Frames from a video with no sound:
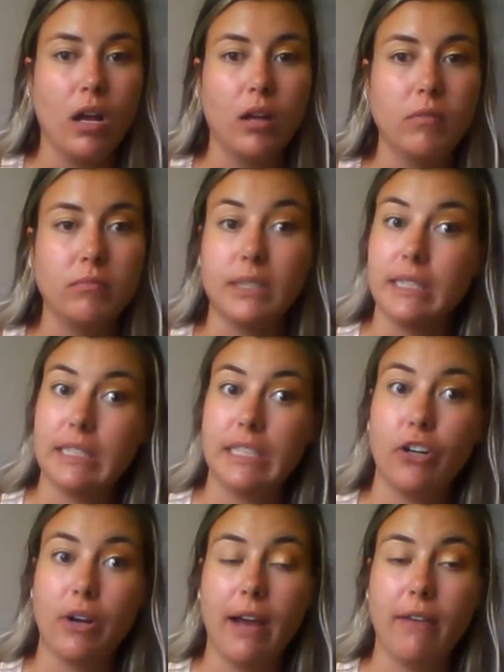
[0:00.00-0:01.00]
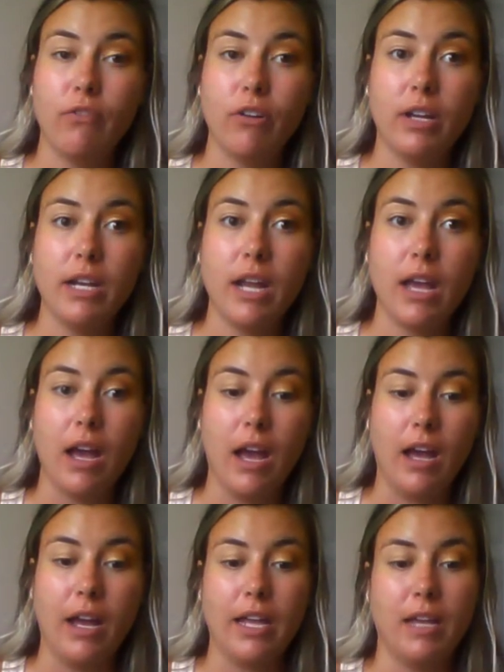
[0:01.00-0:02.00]
But since I don't have one,
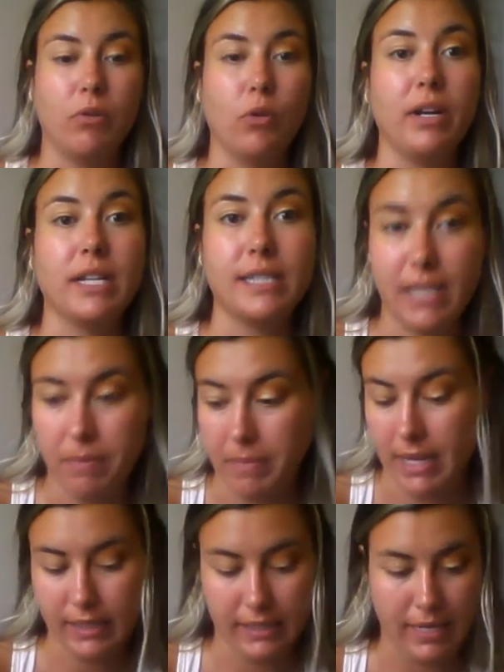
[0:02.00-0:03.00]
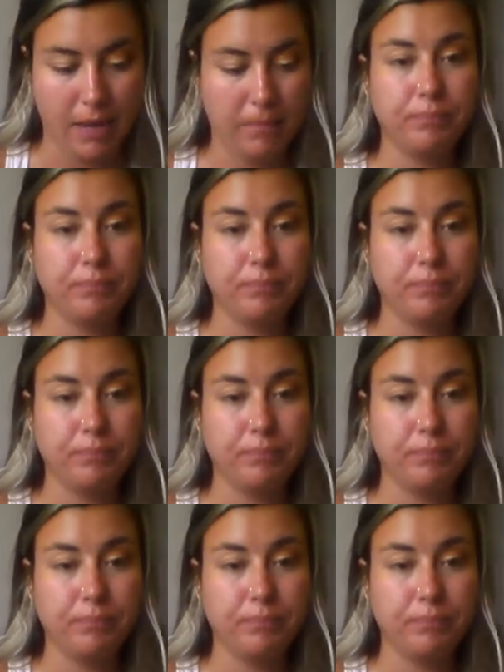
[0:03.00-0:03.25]
I am going to skip that step.